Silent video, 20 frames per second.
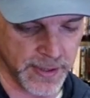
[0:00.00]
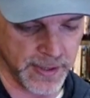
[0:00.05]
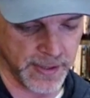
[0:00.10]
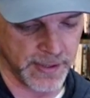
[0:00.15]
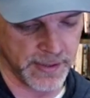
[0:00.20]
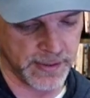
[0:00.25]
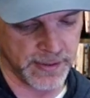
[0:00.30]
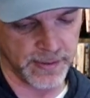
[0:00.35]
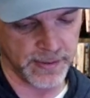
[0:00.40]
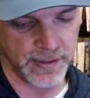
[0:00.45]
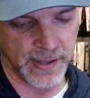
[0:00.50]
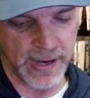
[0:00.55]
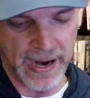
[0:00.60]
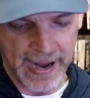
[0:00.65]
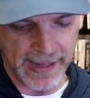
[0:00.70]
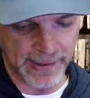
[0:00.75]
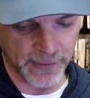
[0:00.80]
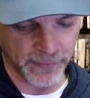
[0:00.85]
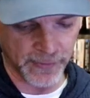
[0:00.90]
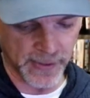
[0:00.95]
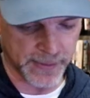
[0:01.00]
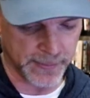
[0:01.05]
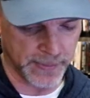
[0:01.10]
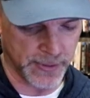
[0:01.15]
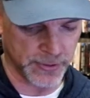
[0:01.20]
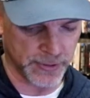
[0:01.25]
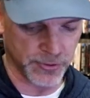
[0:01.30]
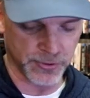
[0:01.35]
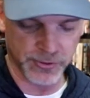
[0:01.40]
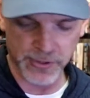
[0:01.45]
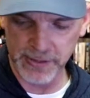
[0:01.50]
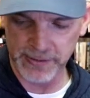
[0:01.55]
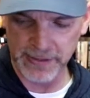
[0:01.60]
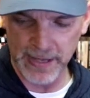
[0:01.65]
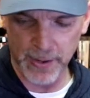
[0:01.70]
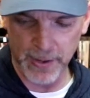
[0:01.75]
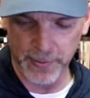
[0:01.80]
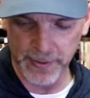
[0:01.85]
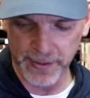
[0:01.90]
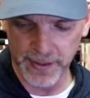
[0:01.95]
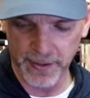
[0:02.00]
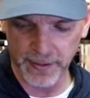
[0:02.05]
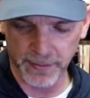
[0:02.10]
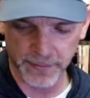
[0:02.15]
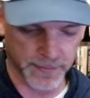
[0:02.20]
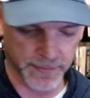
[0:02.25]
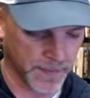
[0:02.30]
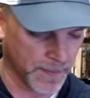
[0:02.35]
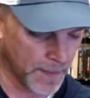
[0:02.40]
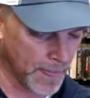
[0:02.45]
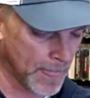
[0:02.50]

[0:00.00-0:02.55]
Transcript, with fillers: And highly recommend you check that one out.